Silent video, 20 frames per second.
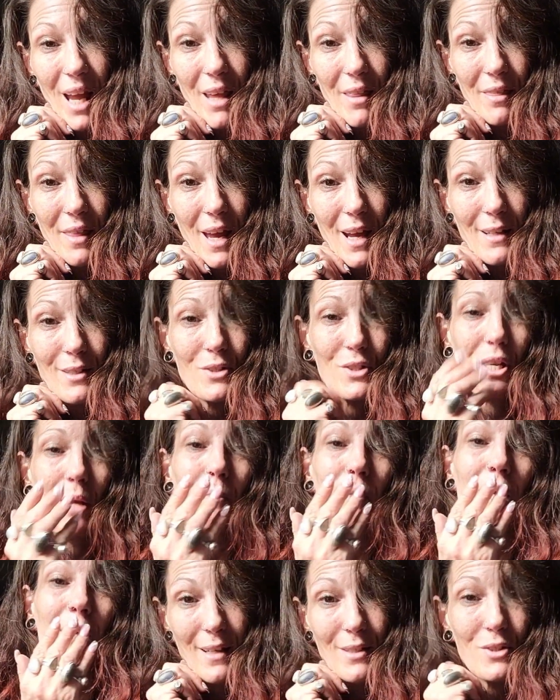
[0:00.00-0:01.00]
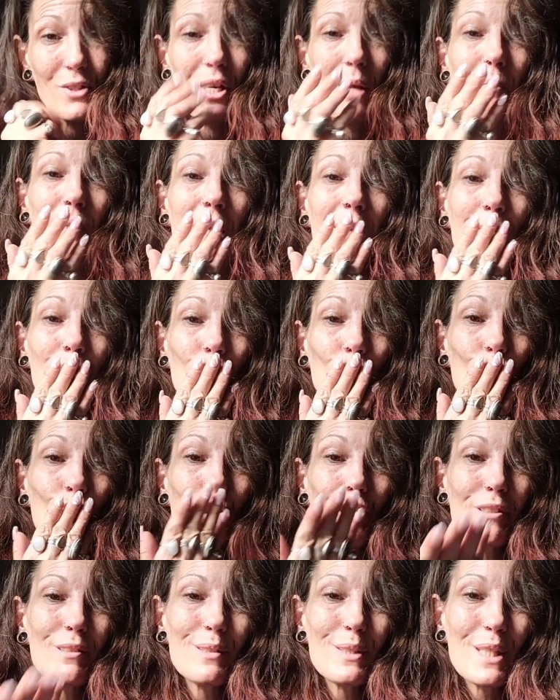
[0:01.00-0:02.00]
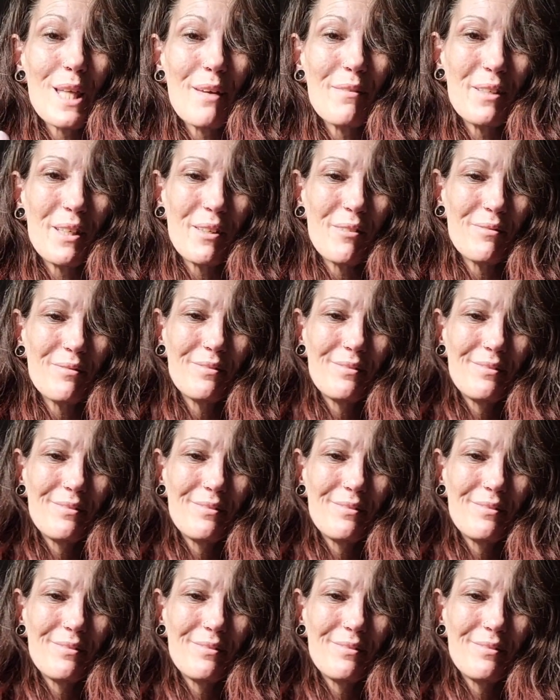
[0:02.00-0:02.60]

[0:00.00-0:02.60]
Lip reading: Thanks, Gemini. Love you.